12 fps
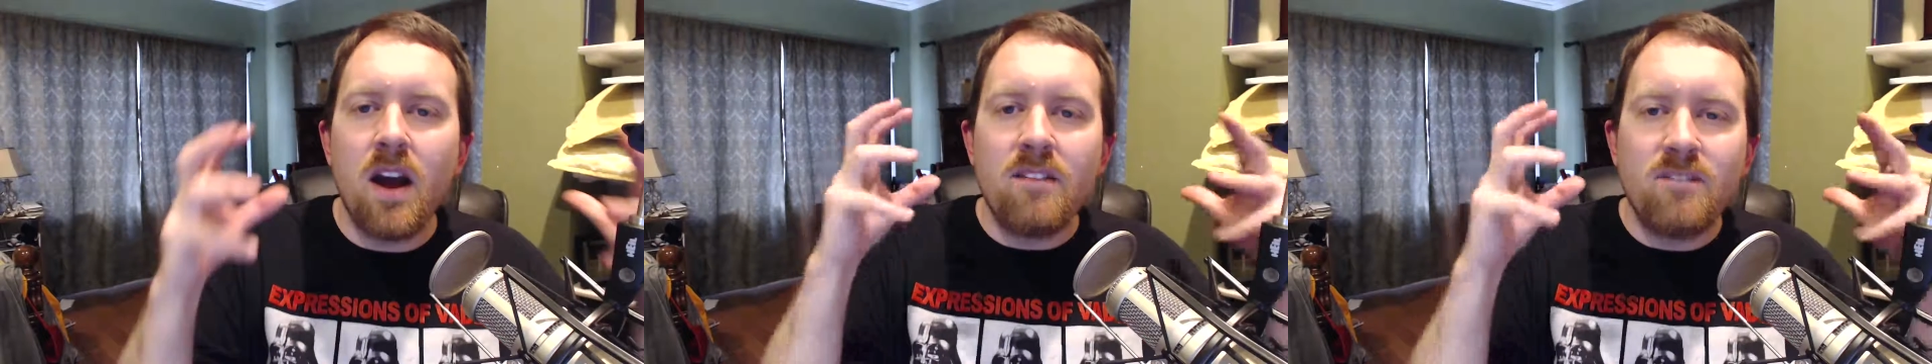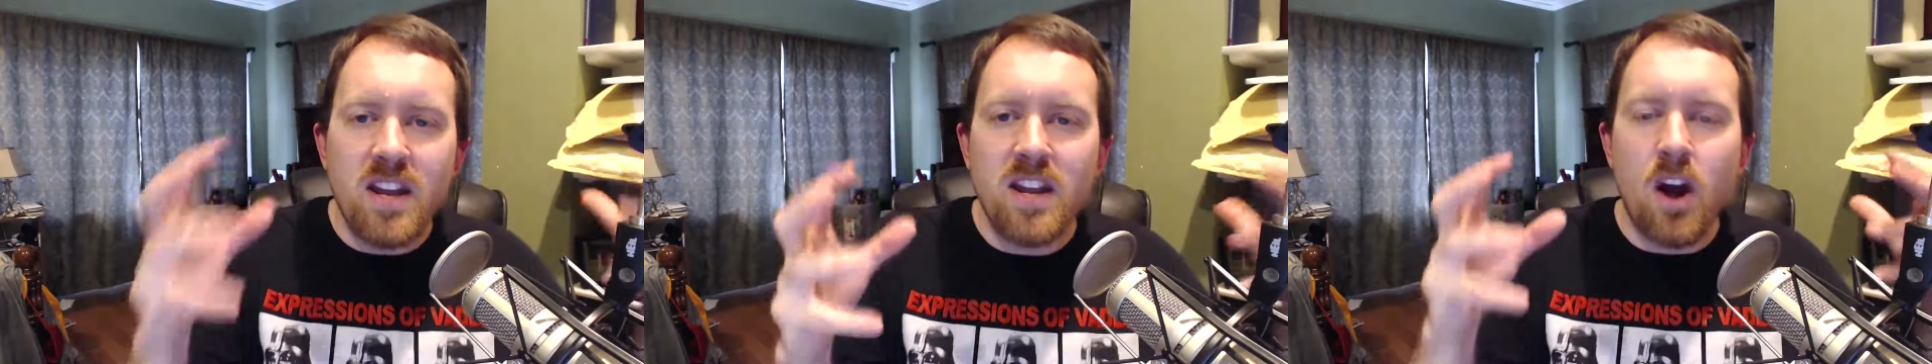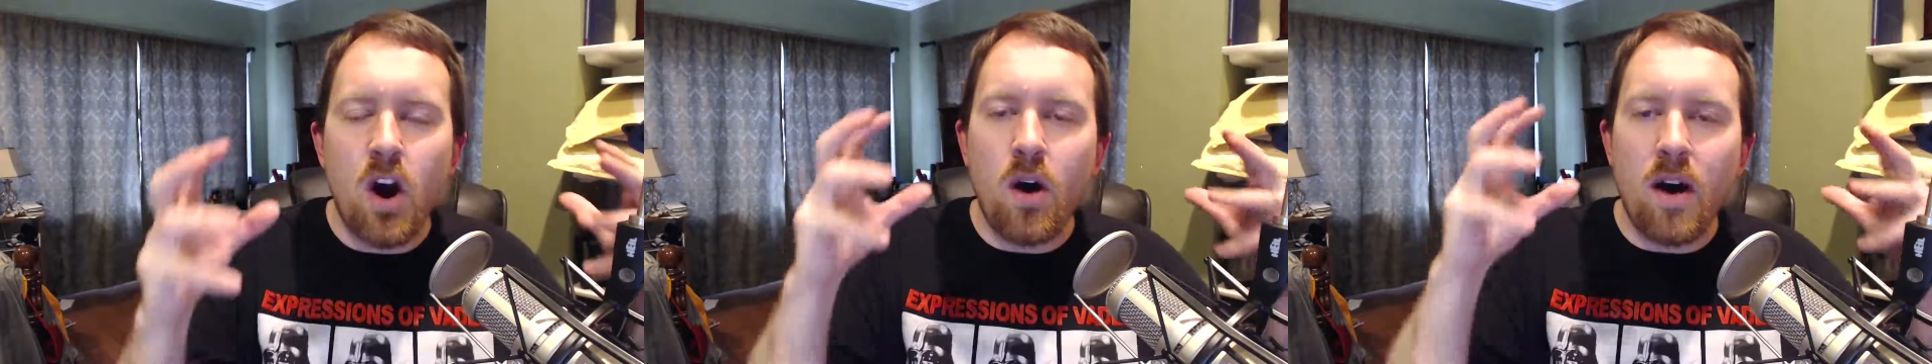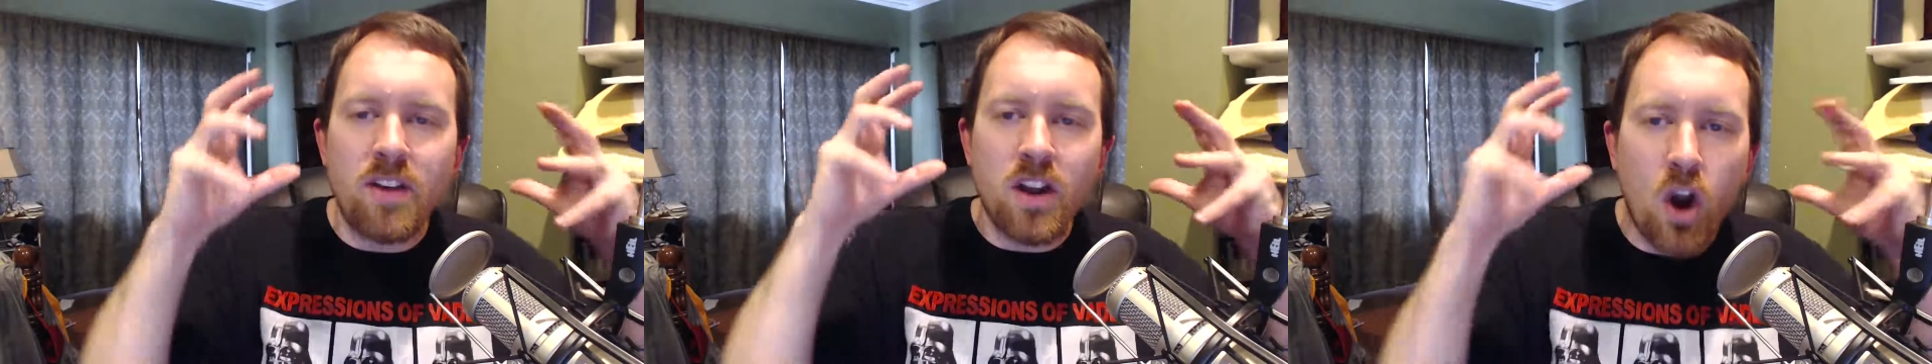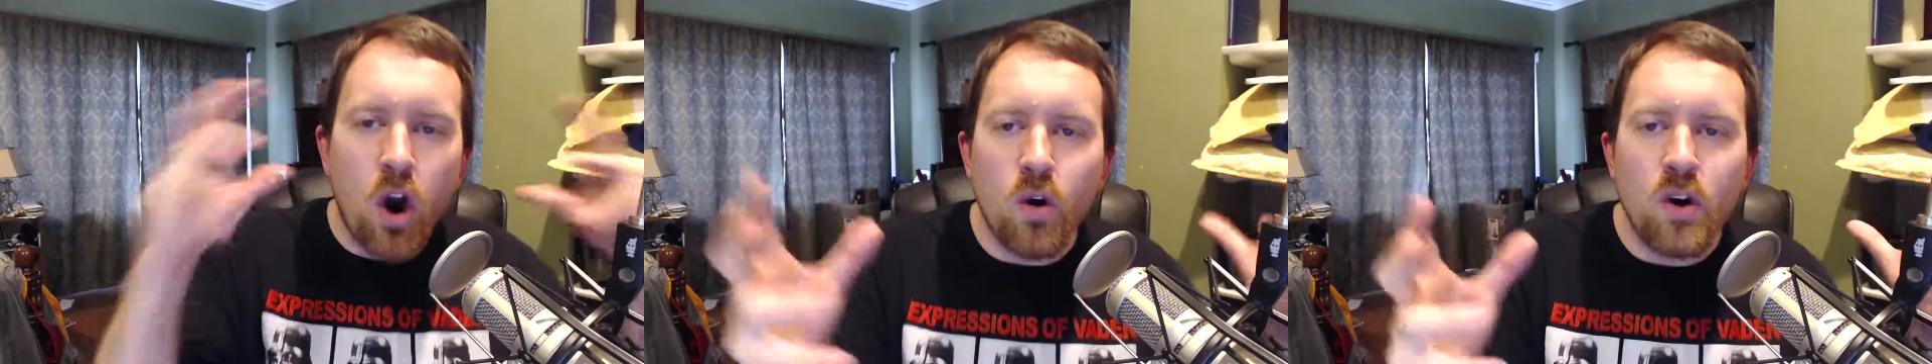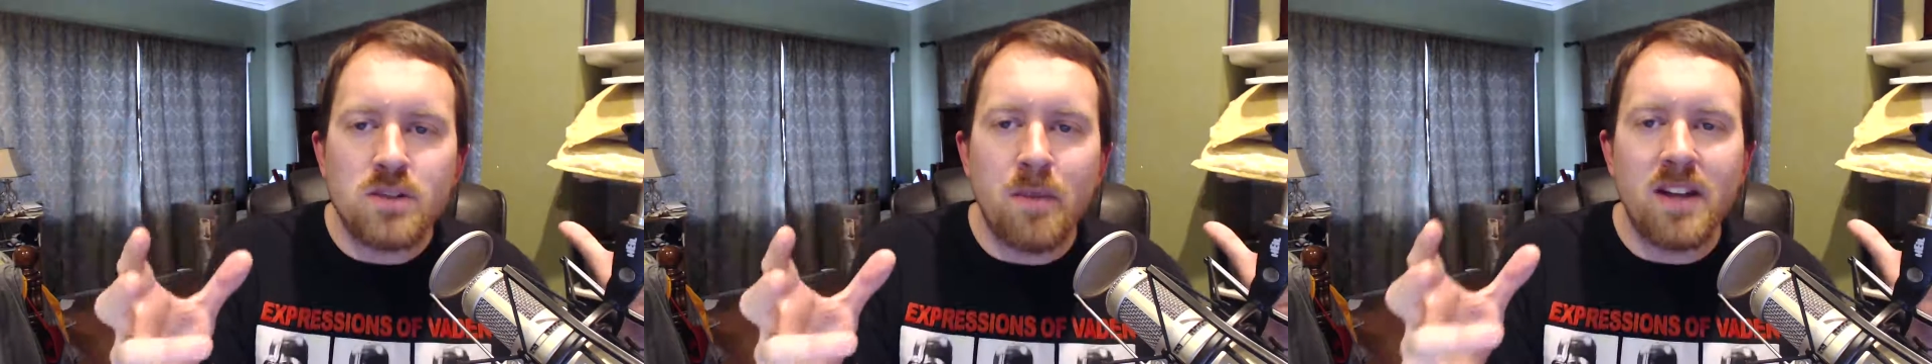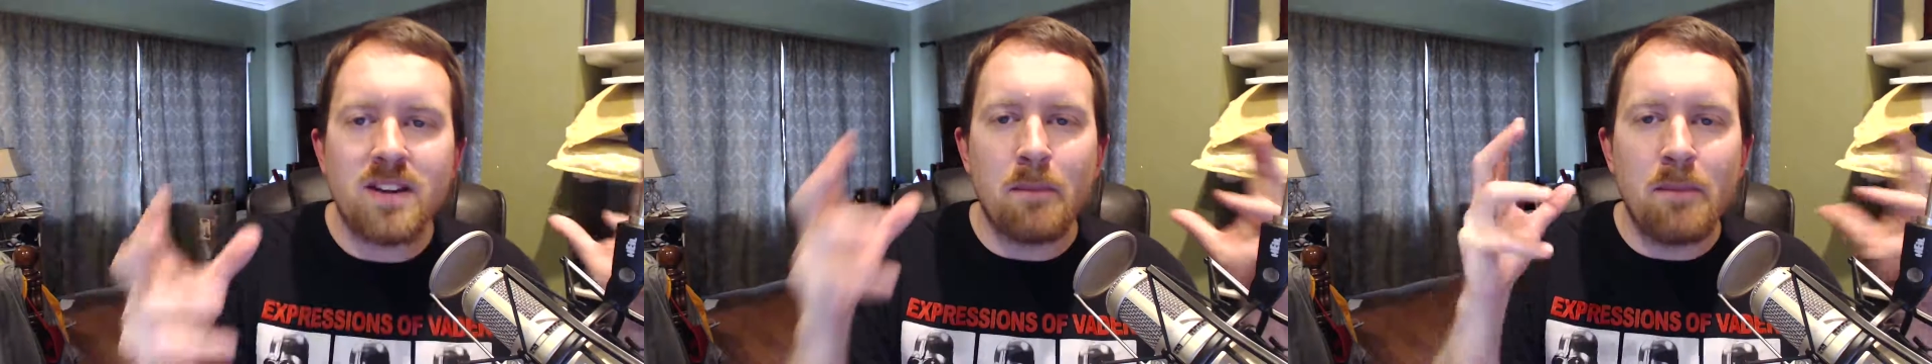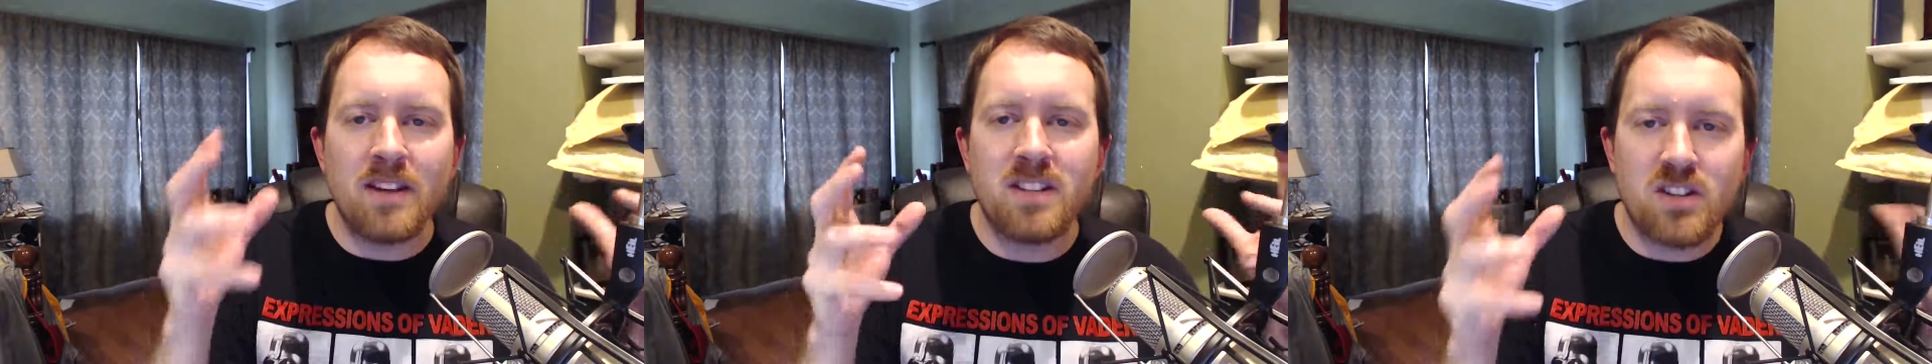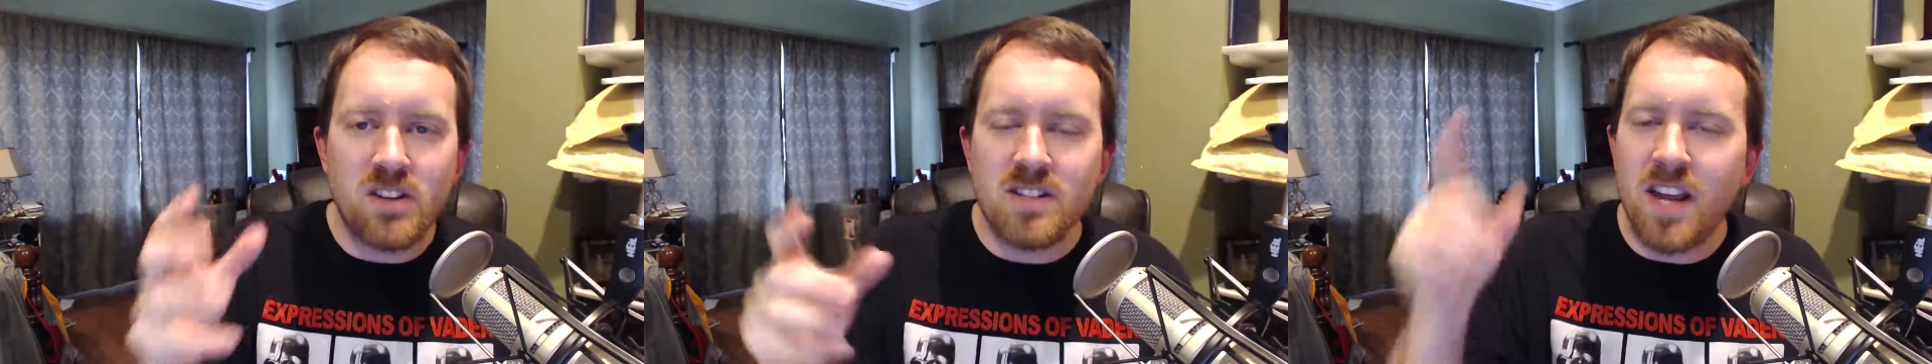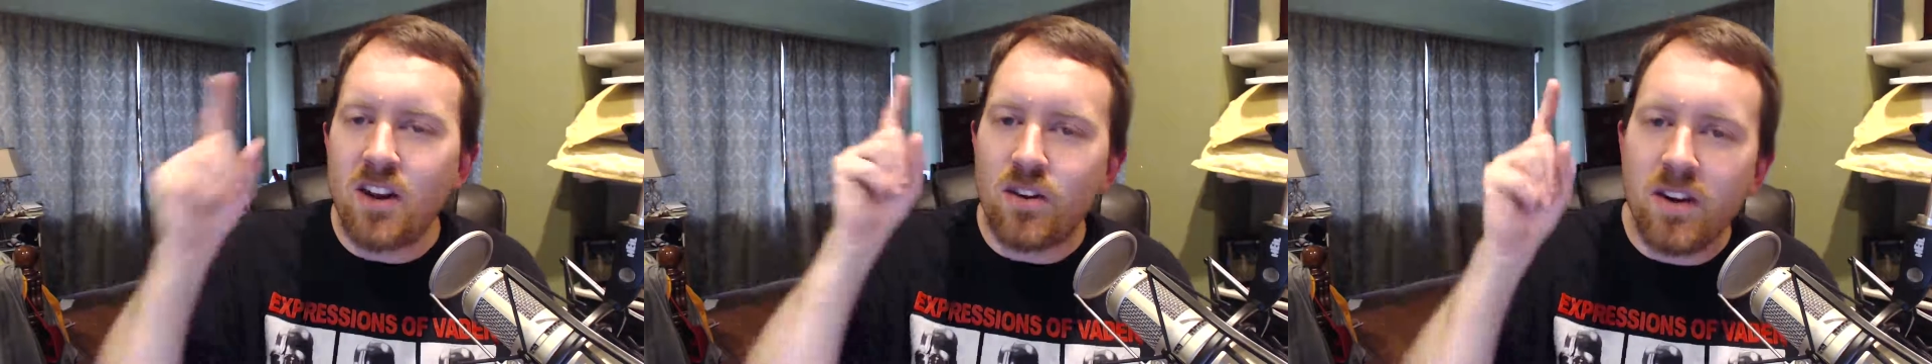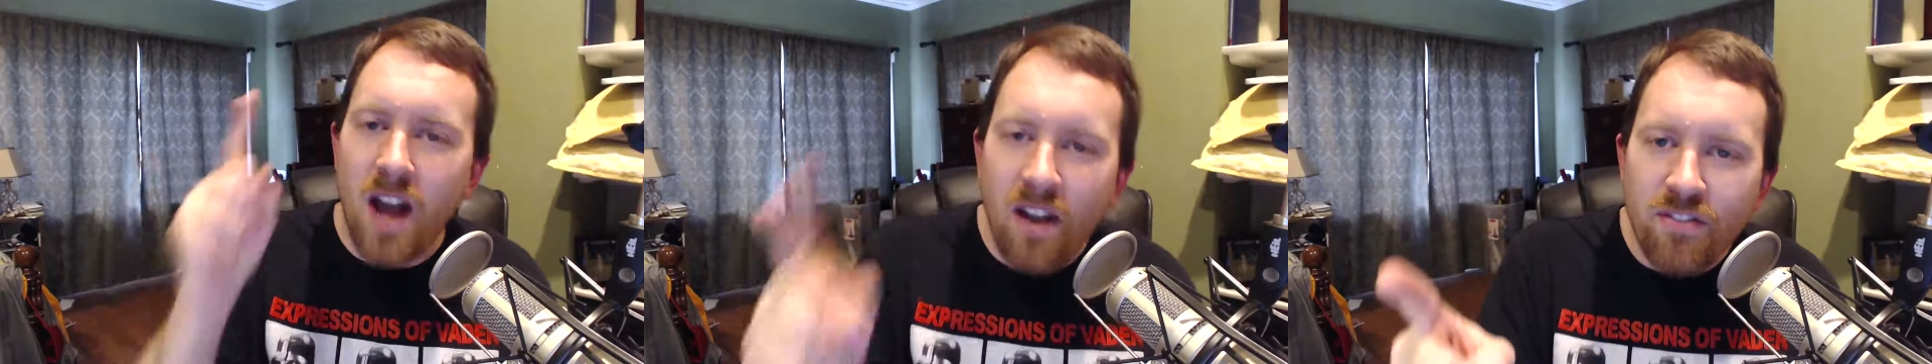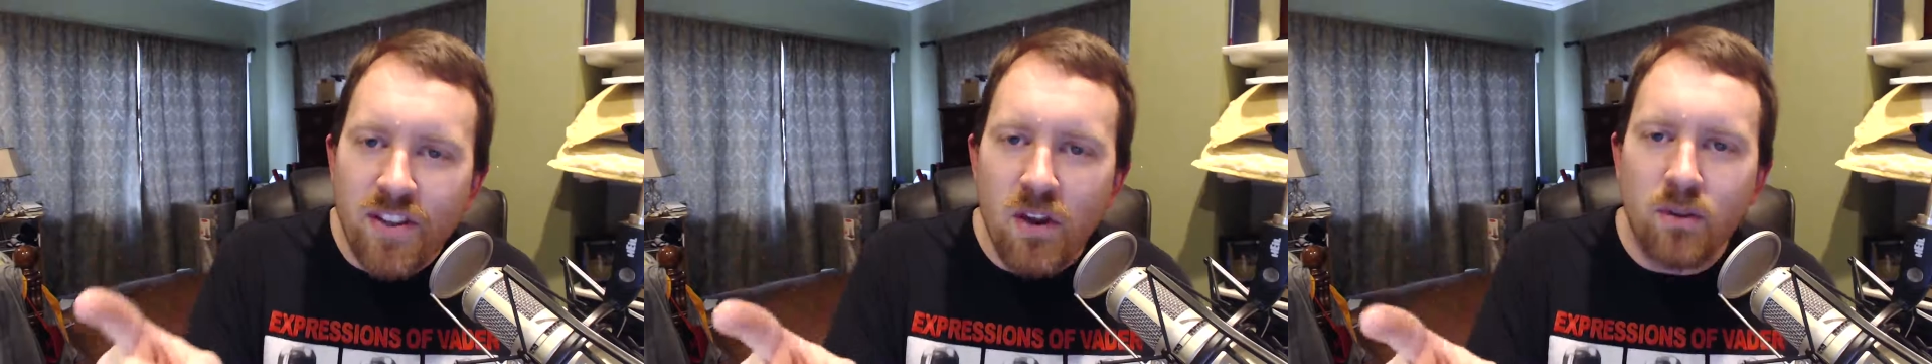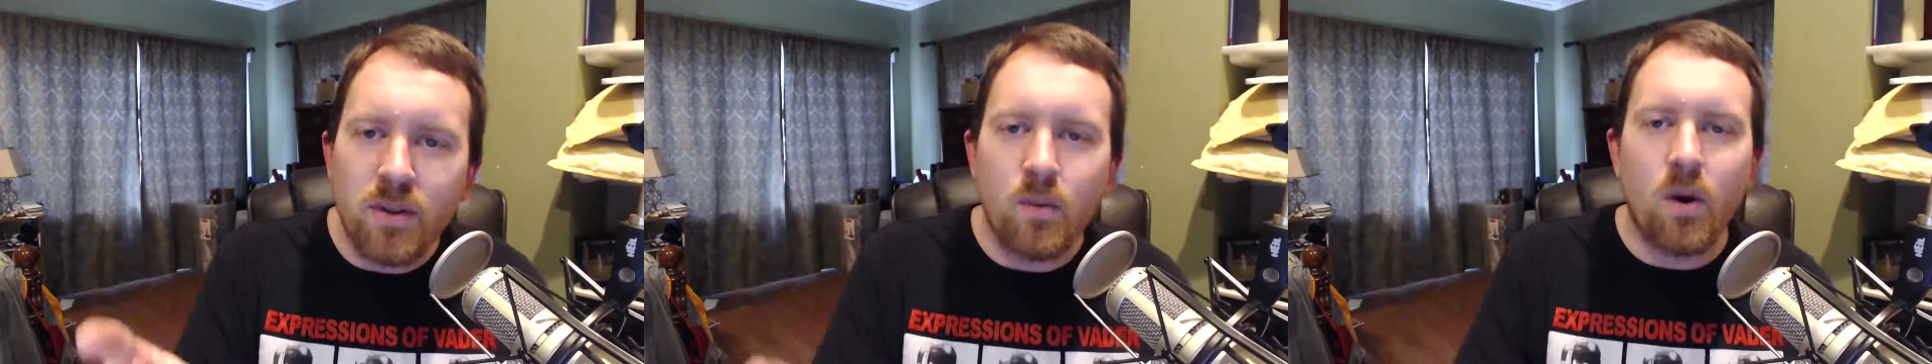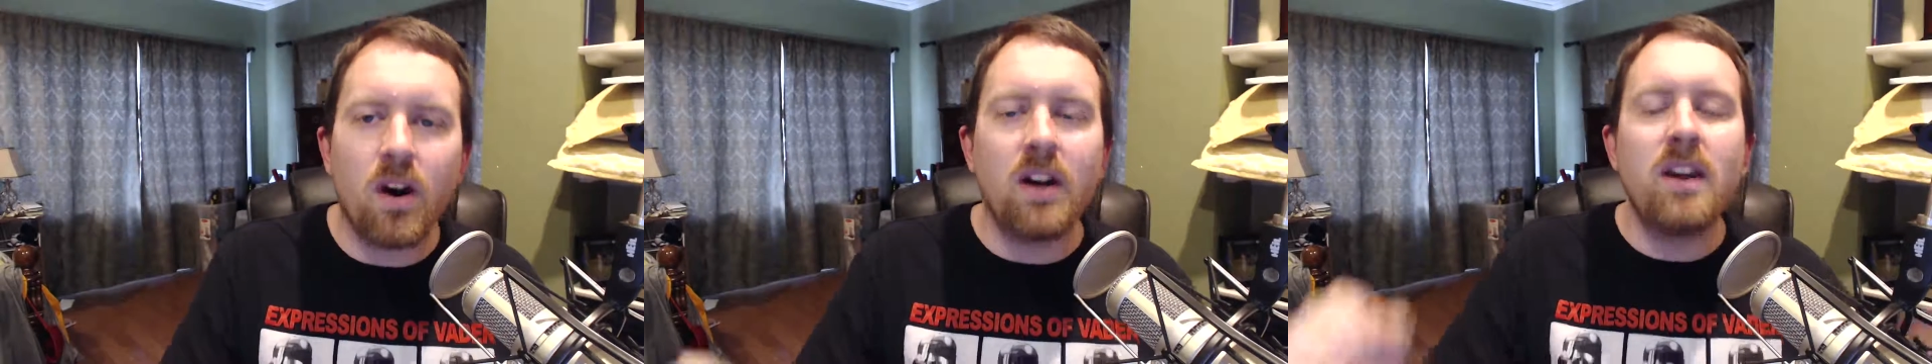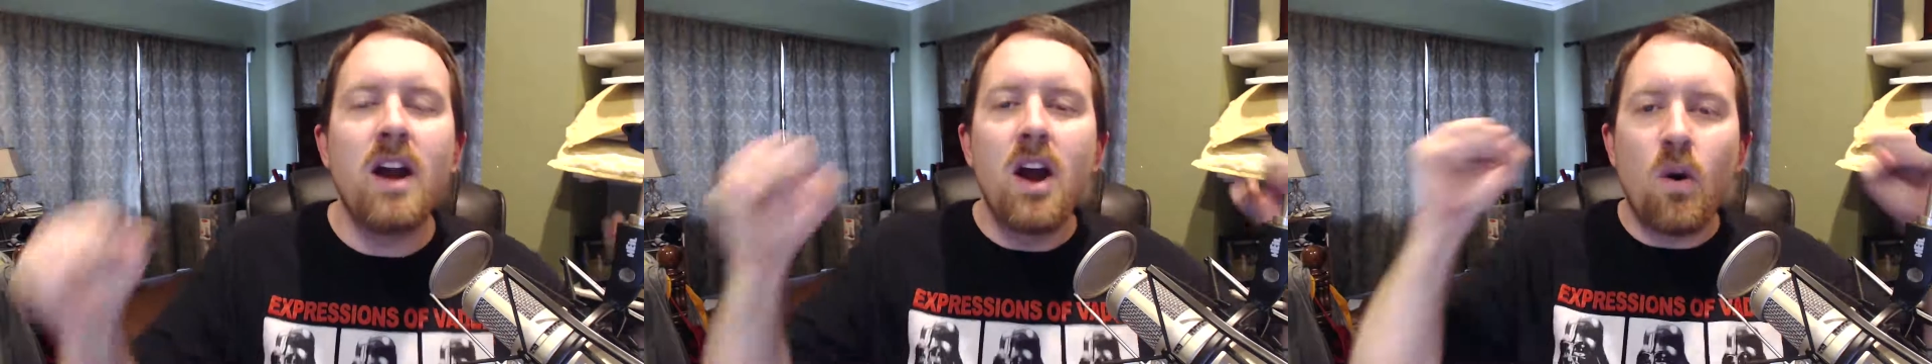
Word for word: video of encouragement, a message to say you're not the only one.